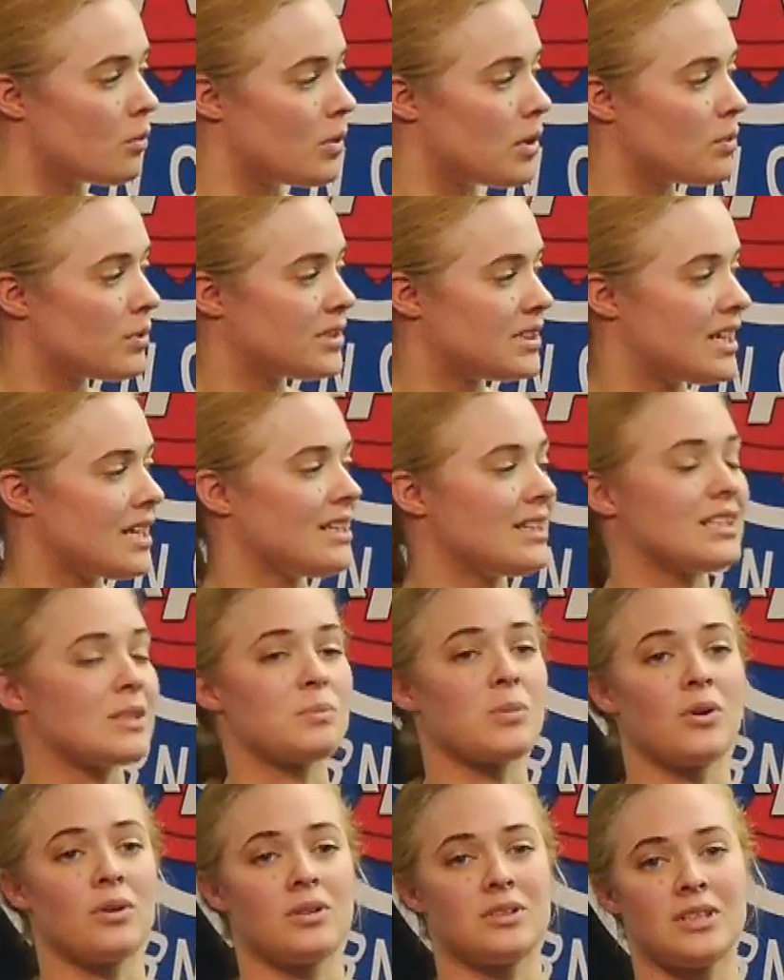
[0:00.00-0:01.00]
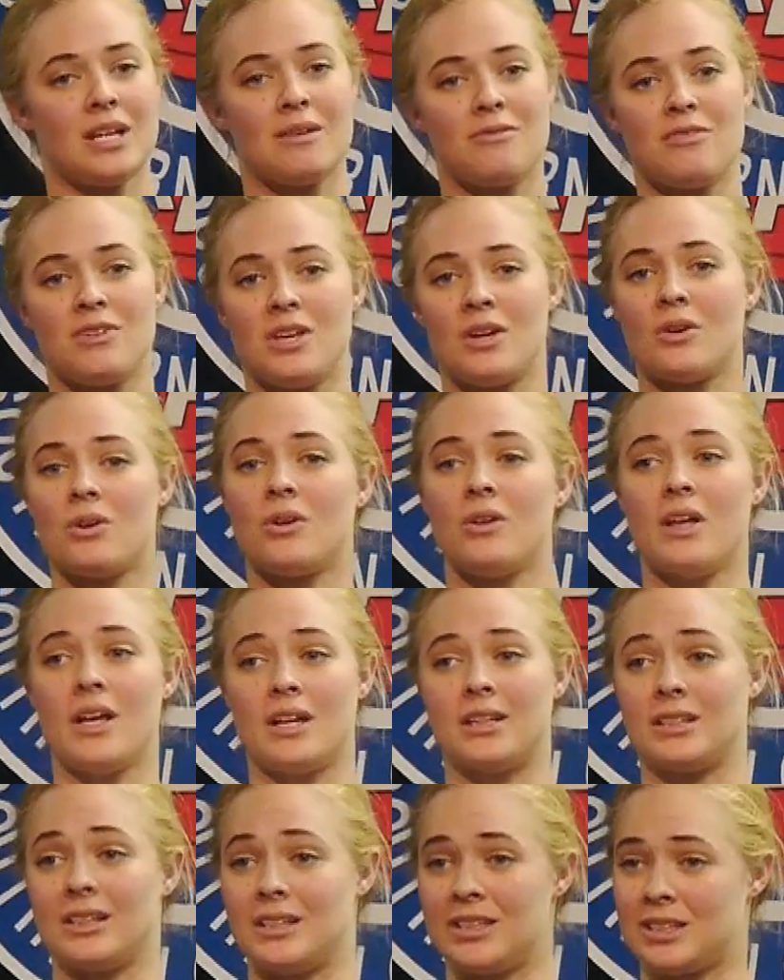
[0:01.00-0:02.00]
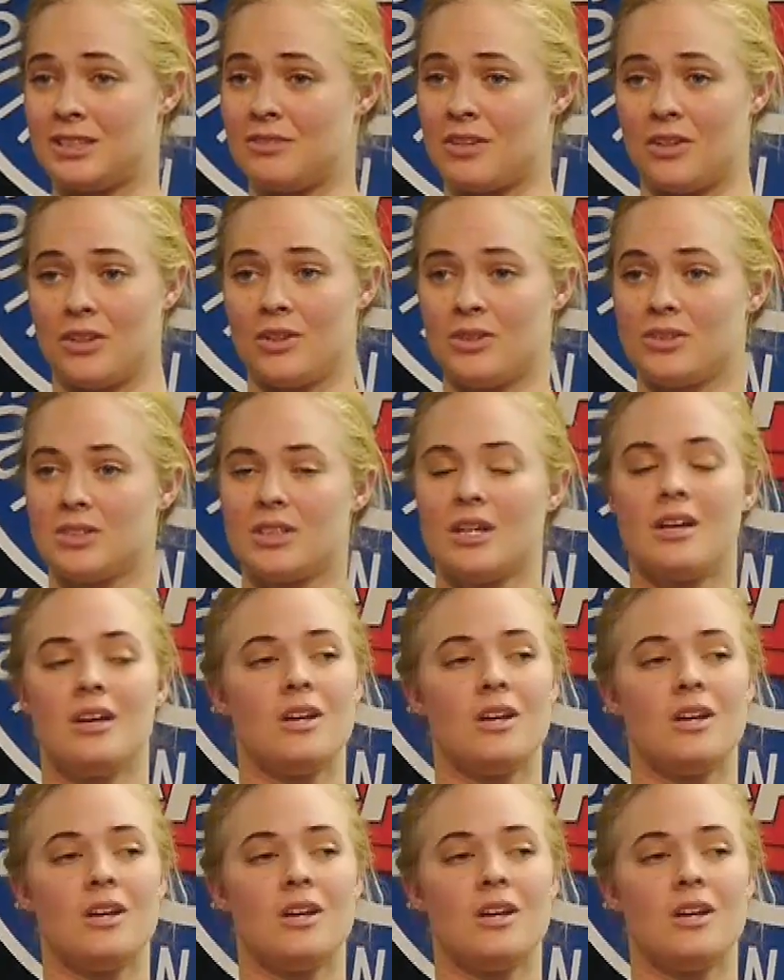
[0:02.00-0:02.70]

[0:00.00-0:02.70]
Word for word: We will take this prototype vehicle and a list of others